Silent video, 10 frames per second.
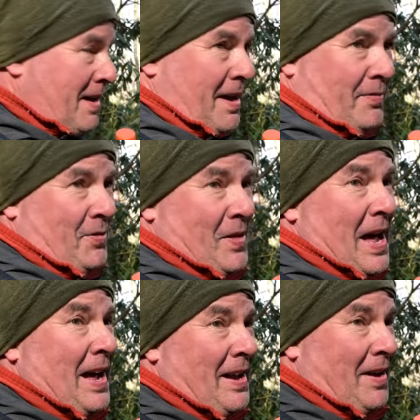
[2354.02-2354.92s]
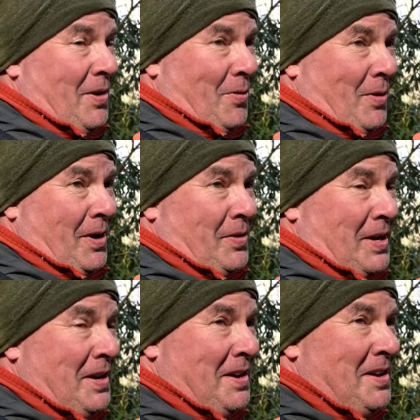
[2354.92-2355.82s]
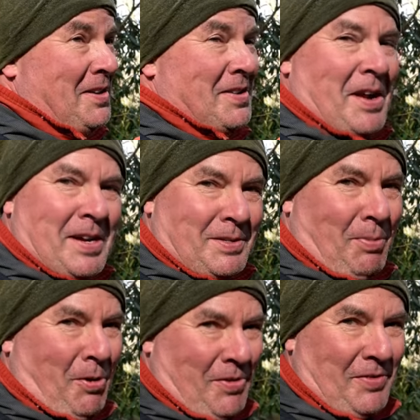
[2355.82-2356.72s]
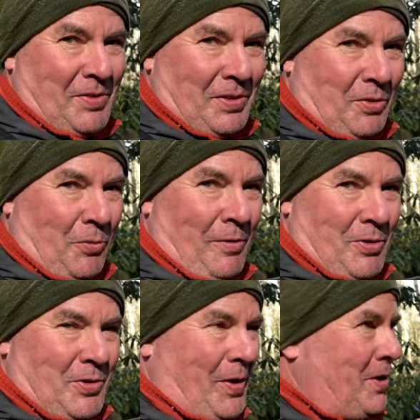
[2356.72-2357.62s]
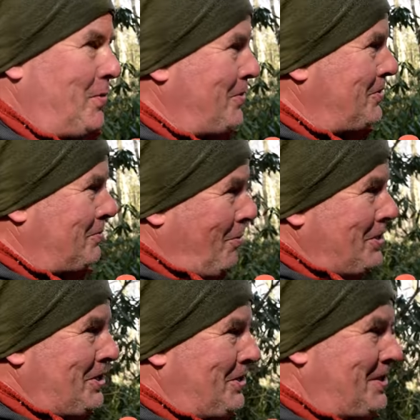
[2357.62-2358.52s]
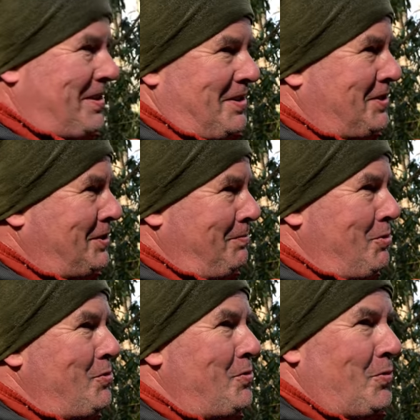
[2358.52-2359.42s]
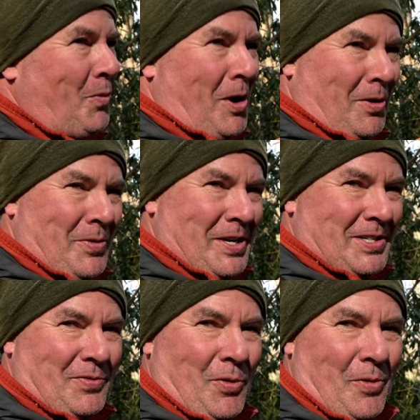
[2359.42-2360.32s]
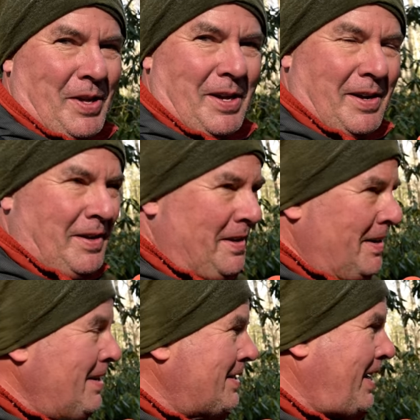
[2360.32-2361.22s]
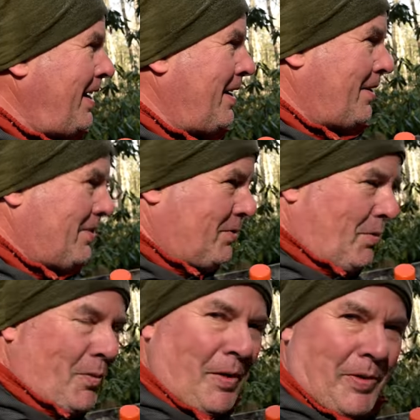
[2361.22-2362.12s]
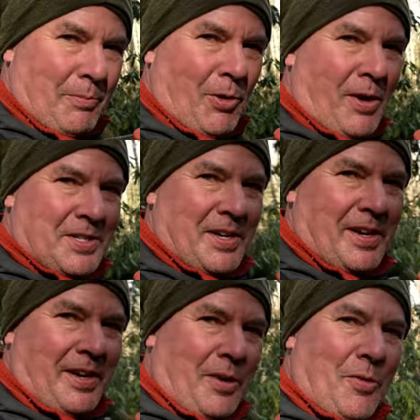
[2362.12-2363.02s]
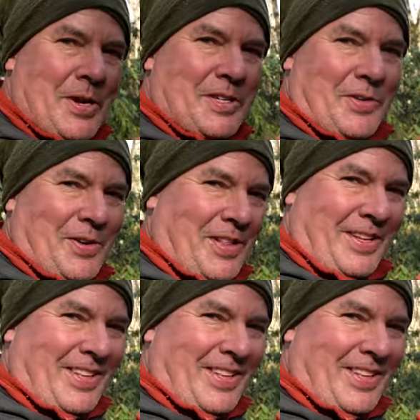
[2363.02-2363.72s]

after that, we're on the nice part of the Little River Trail where there's bridges and smooth walkways for the uh, day hikers. Wouldn't want them crossing any creeks or anything